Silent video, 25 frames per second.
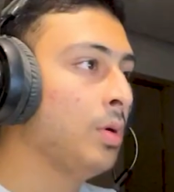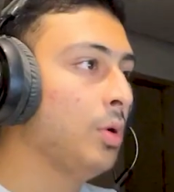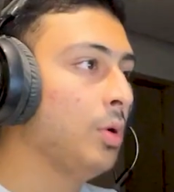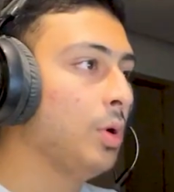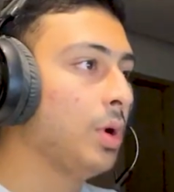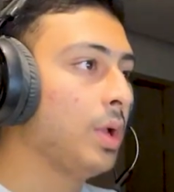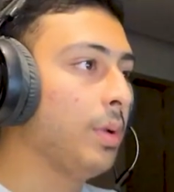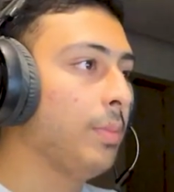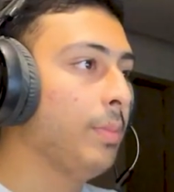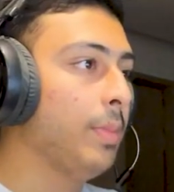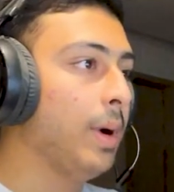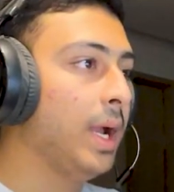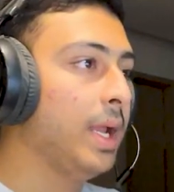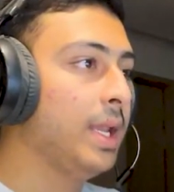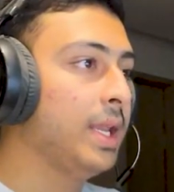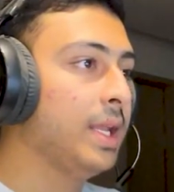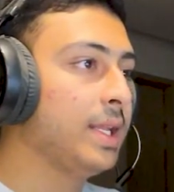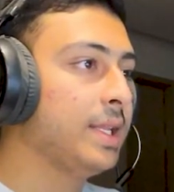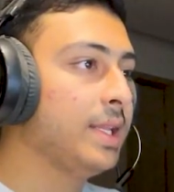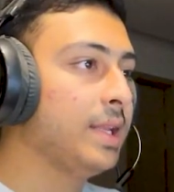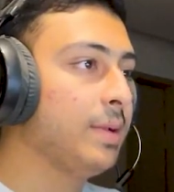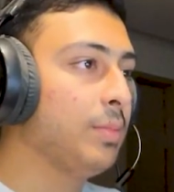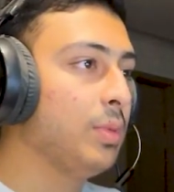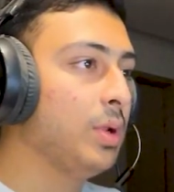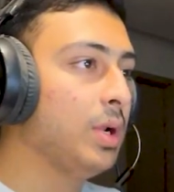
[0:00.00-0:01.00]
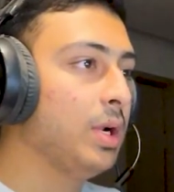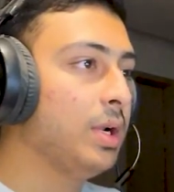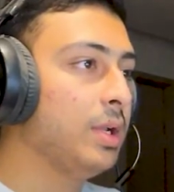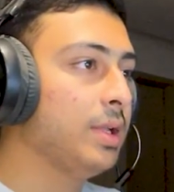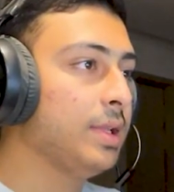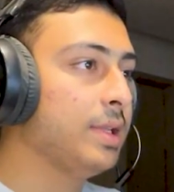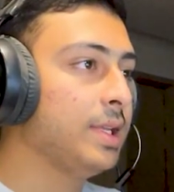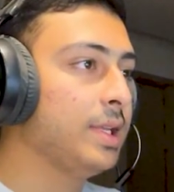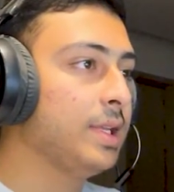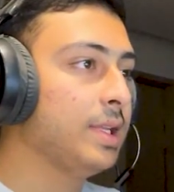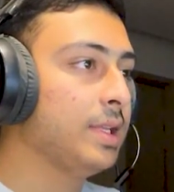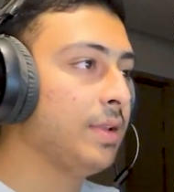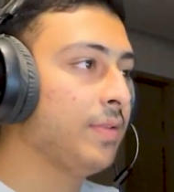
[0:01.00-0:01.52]
Okay, Mining Simulator
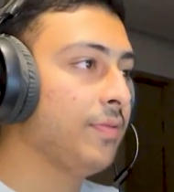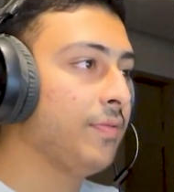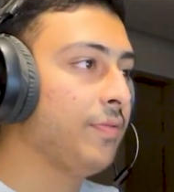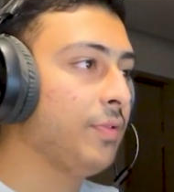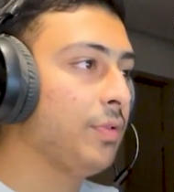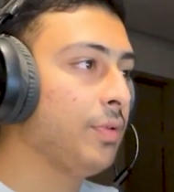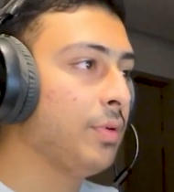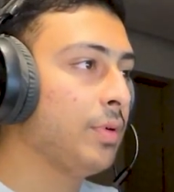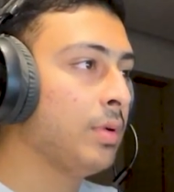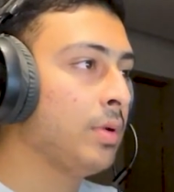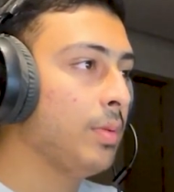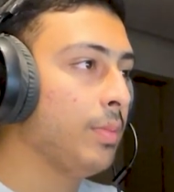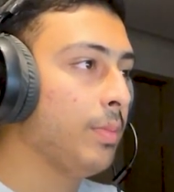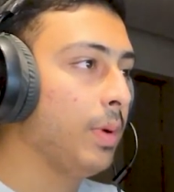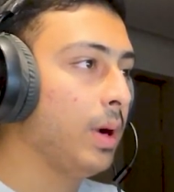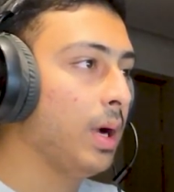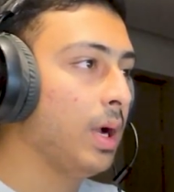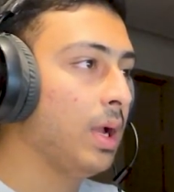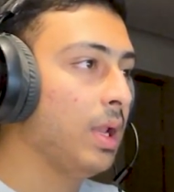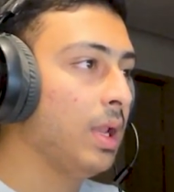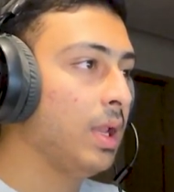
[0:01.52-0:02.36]
Season 4 by